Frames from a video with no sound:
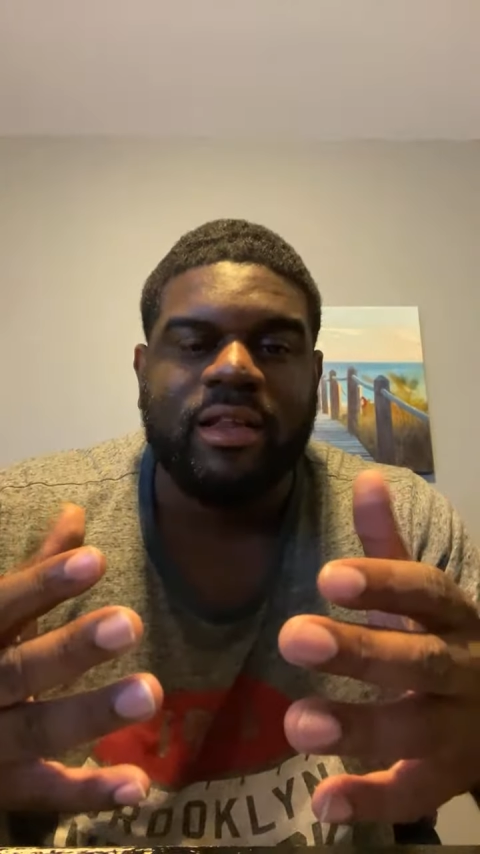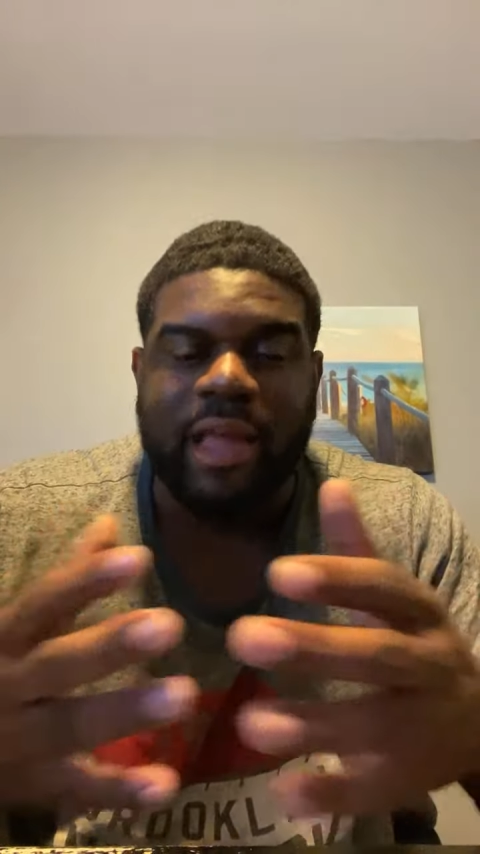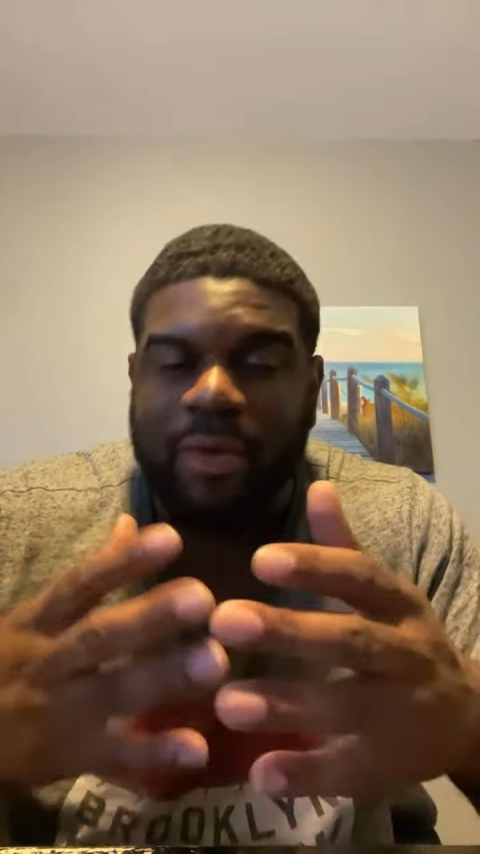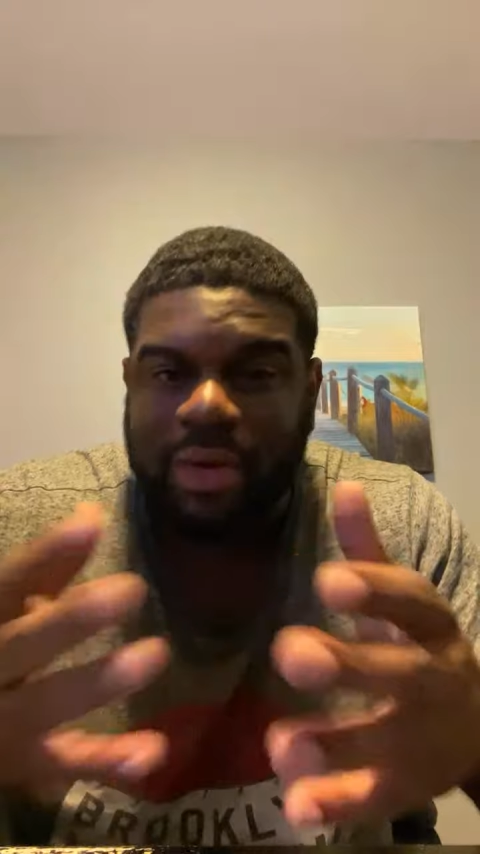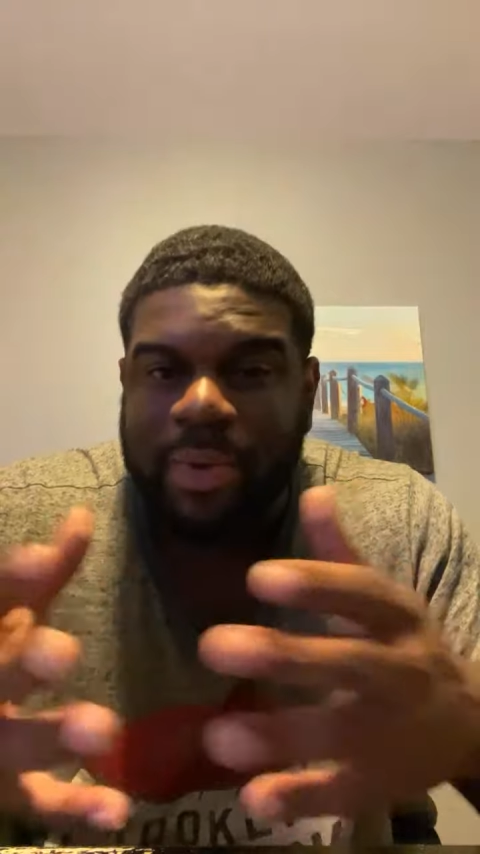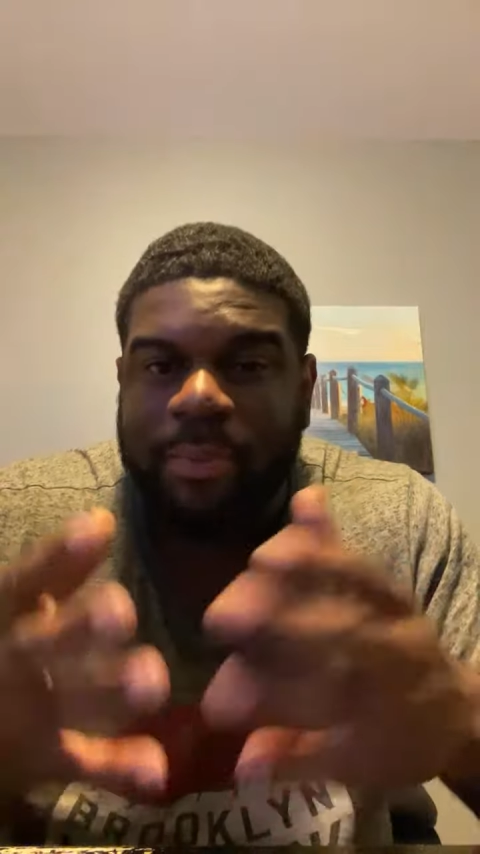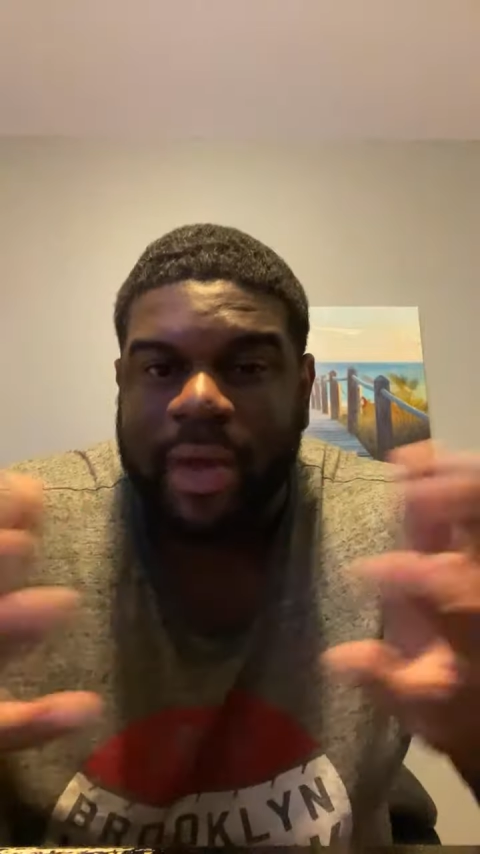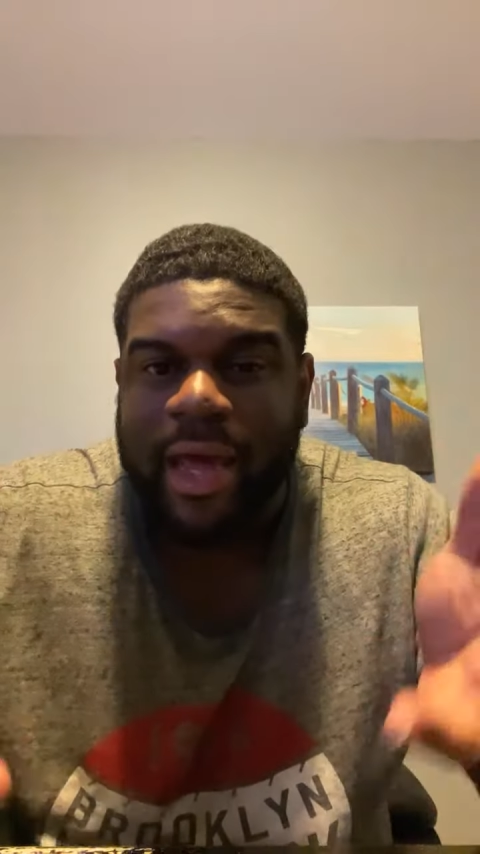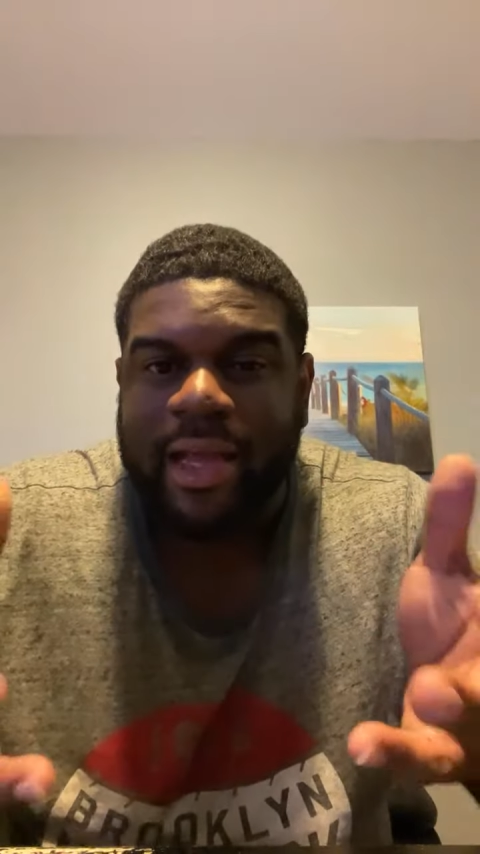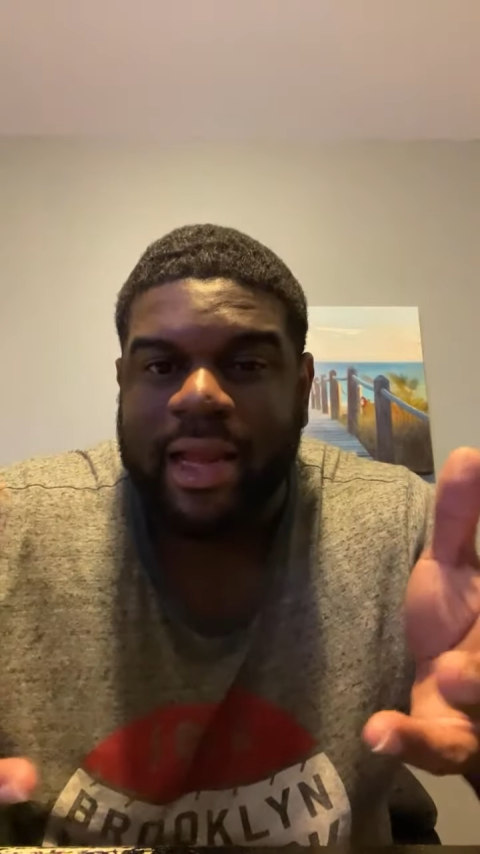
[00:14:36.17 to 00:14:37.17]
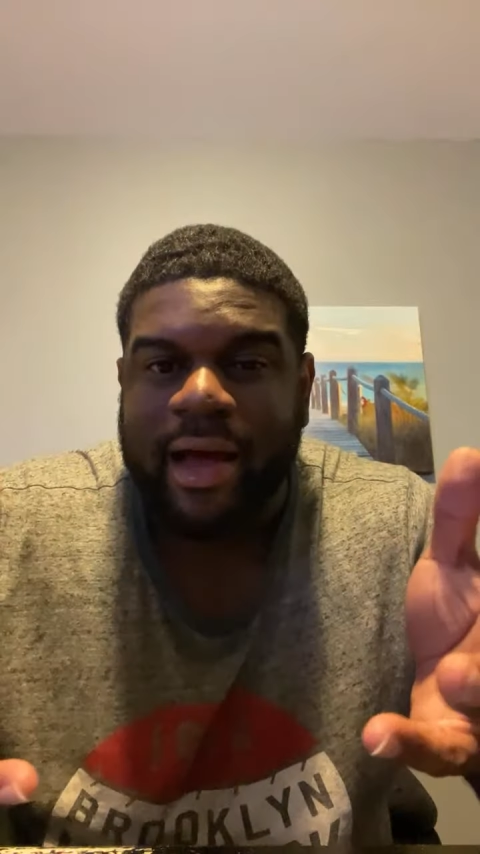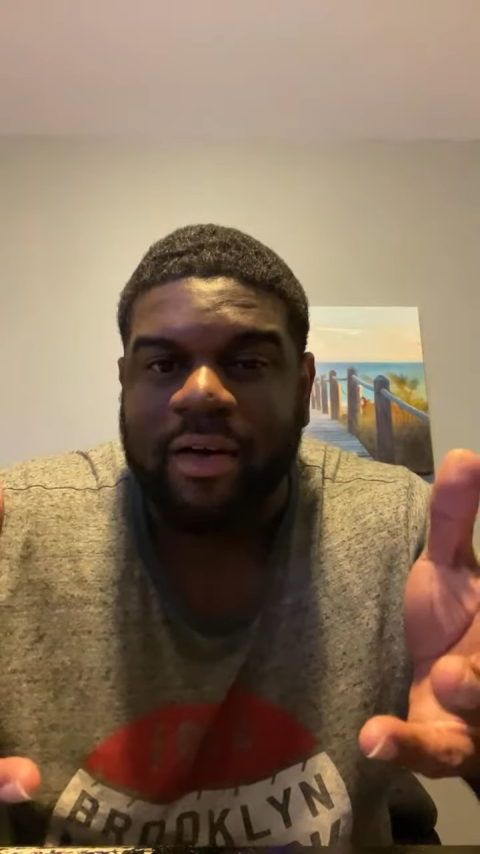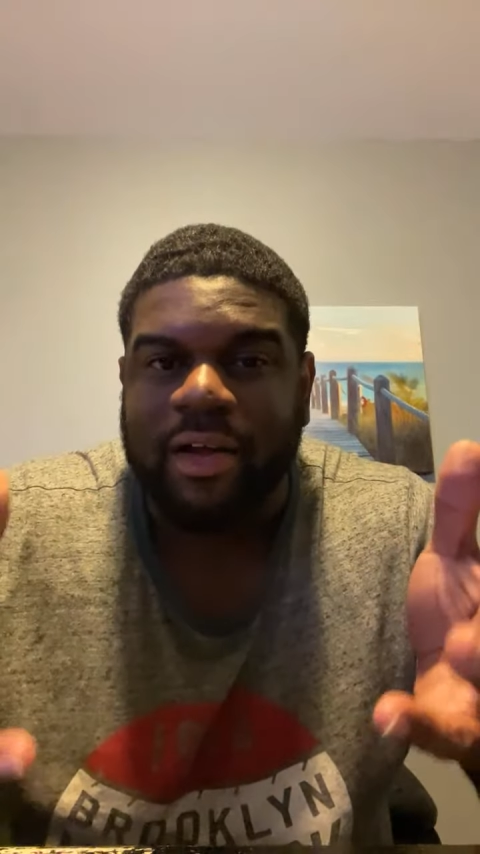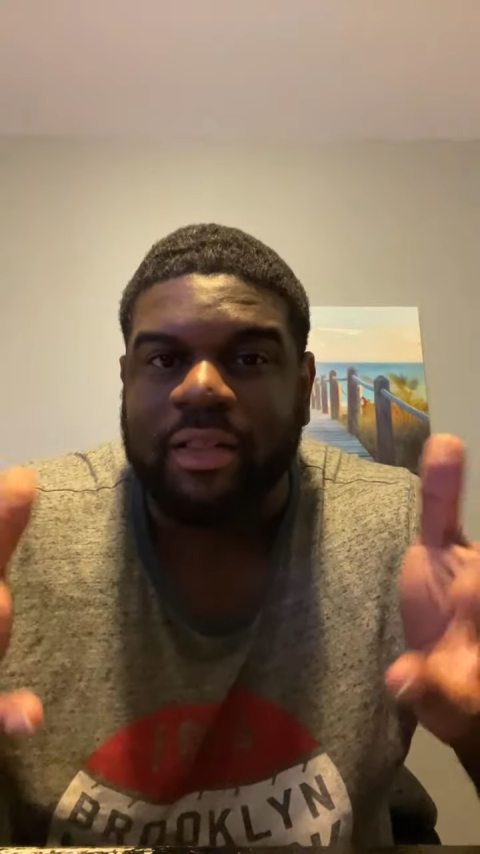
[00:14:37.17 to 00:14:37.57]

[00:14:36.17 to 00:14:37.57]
they would have been paying out a